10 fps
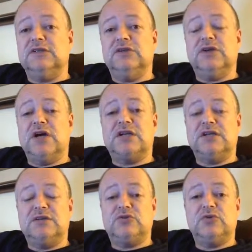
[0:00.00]
you're not
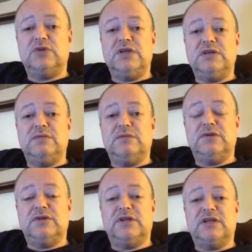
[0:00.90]
going to truly,
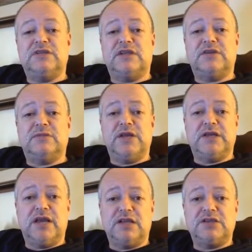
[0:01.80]
it's like you're
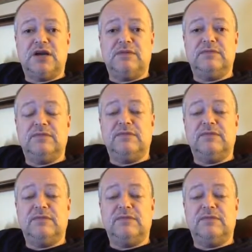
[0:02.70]
playing catch up.